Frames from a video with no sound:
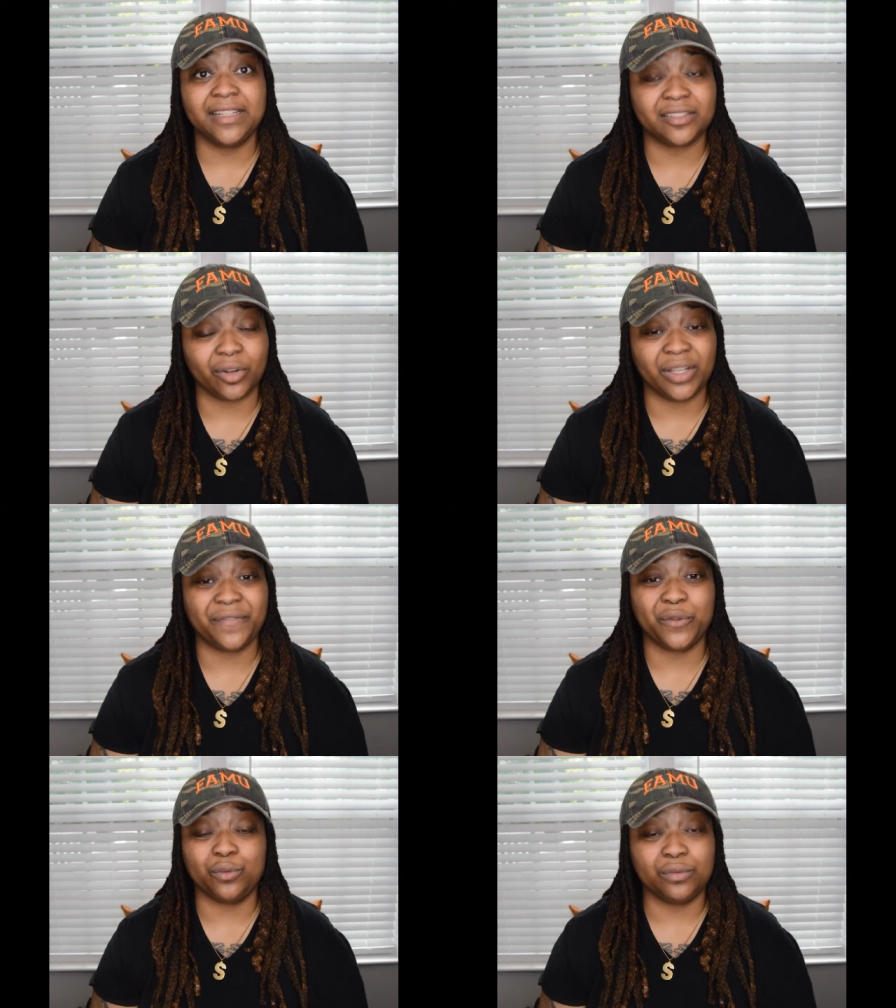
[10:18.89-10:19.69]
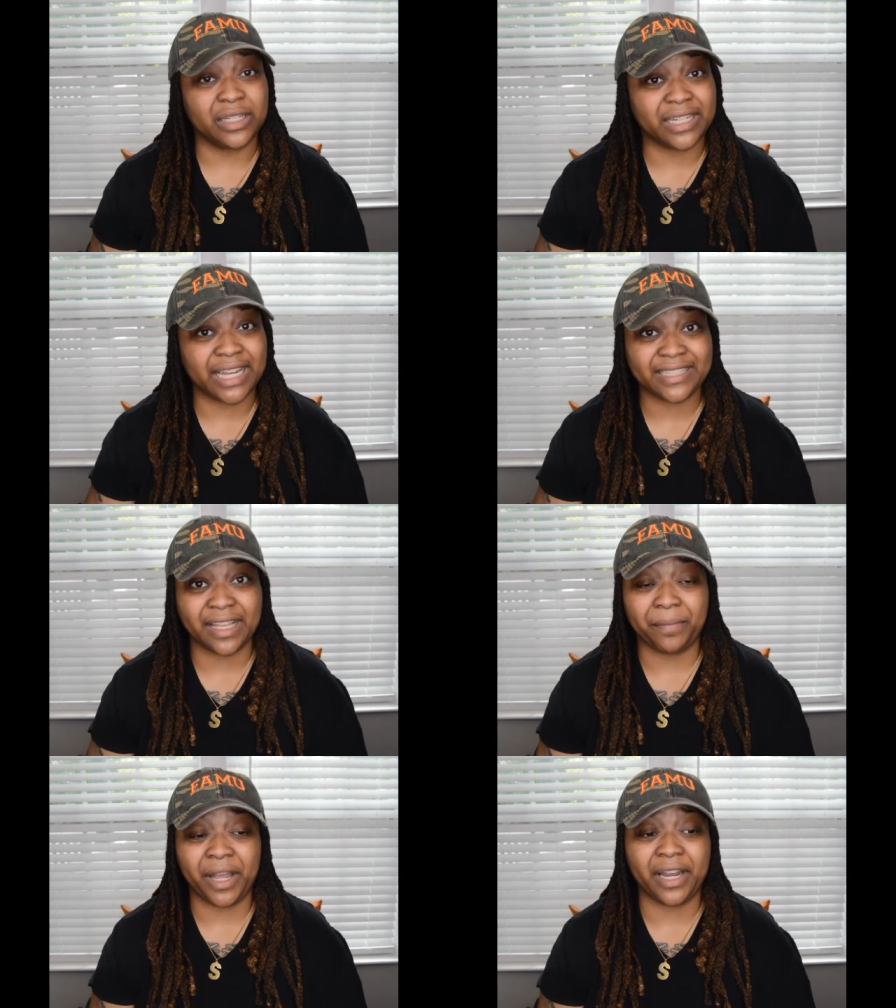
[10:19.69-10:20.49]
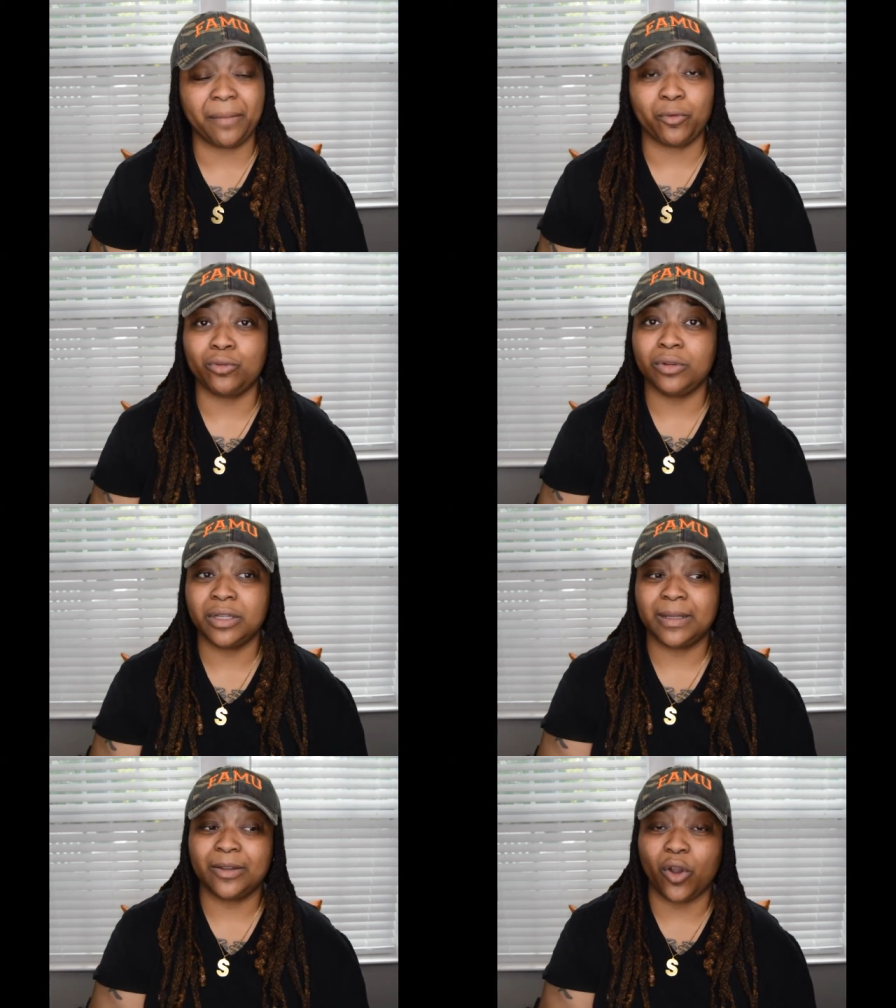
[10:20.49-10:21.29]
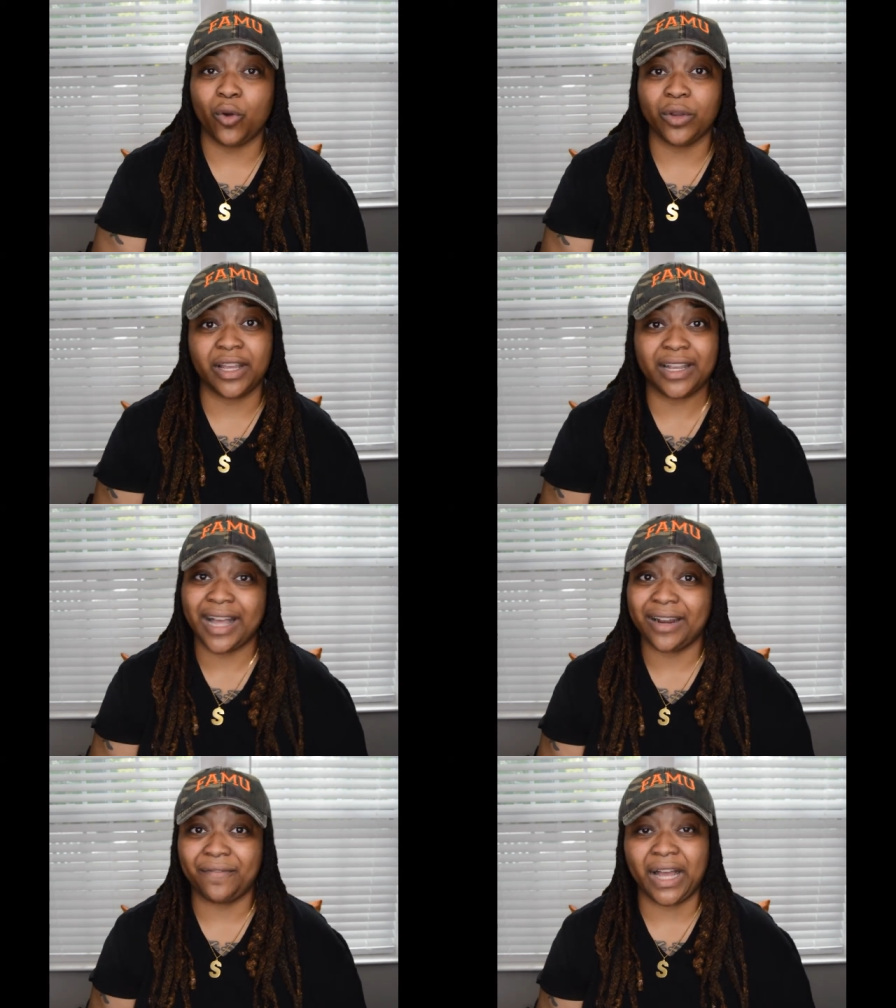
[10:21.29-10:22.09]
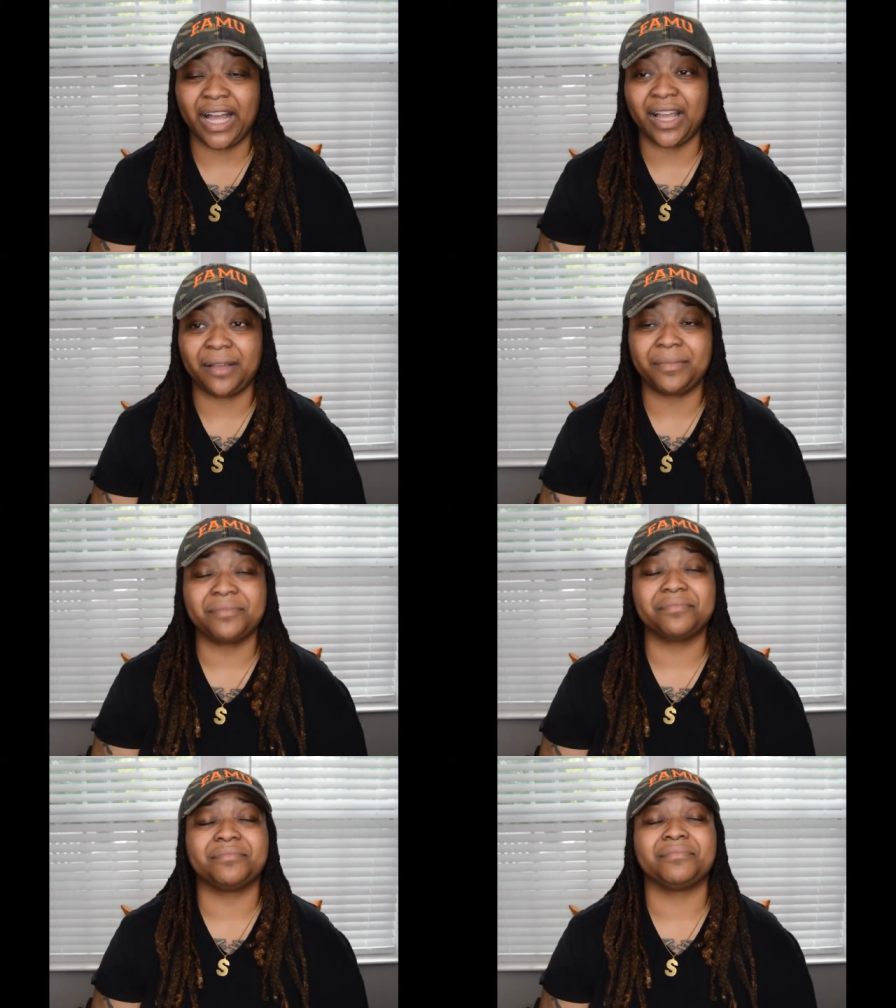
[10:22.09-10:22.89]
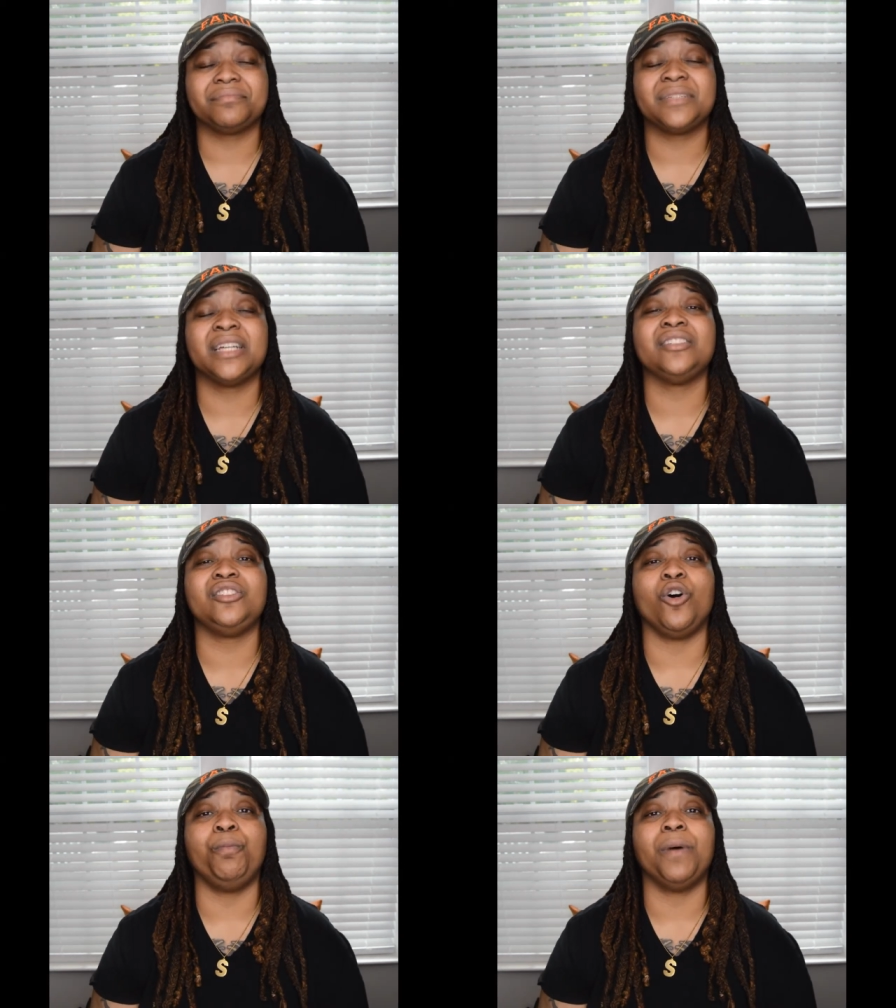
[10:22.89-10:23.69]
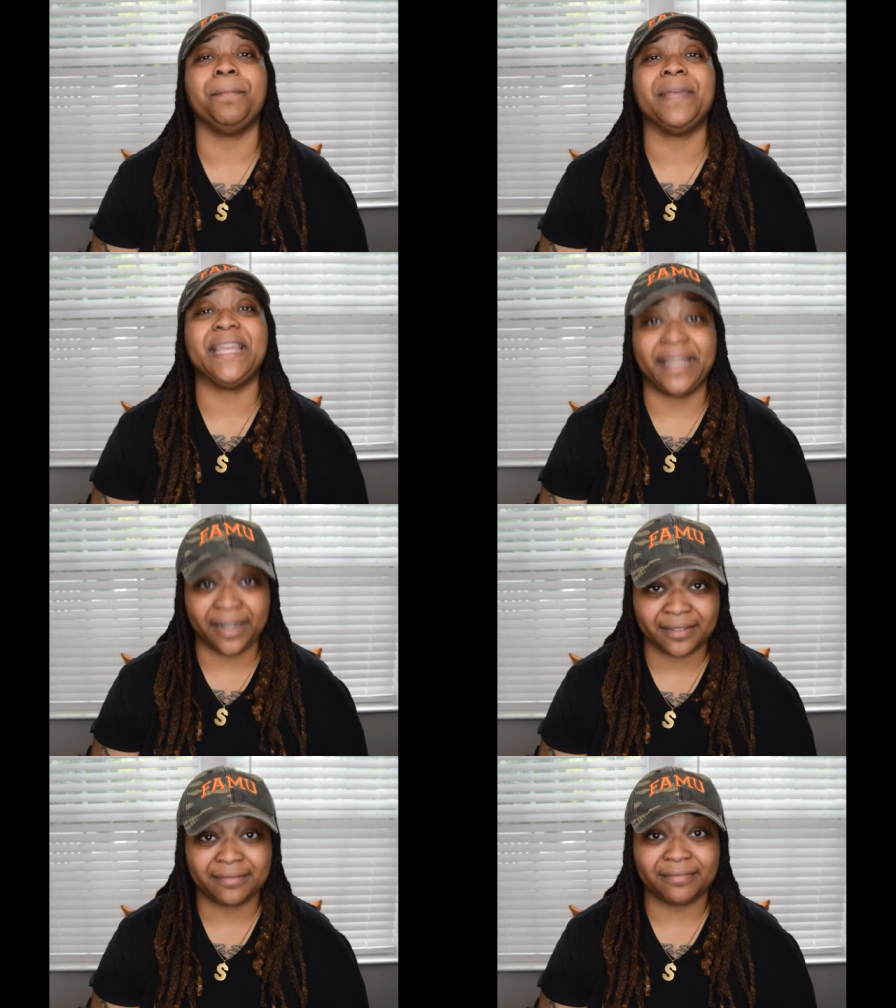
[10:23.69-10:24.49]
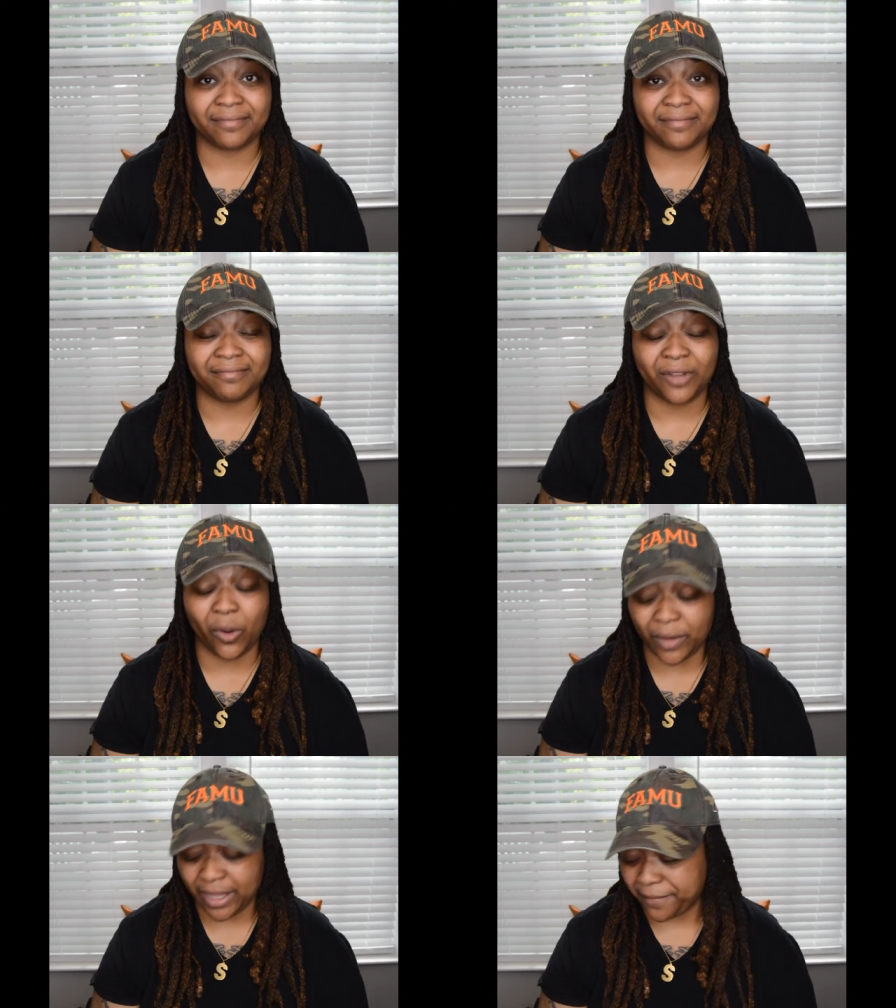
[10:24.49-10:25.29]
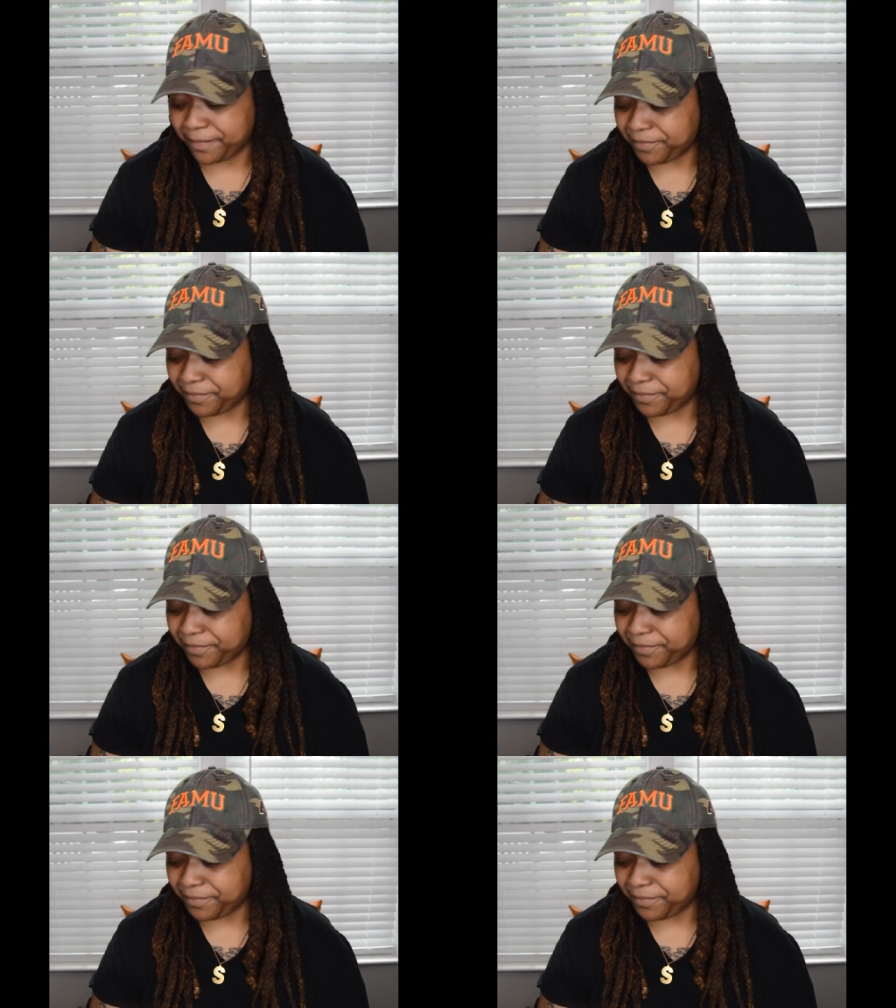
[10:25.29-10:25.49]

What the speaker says: So if you like that pineapple, coconut kind of vibe, dopamine. Okay.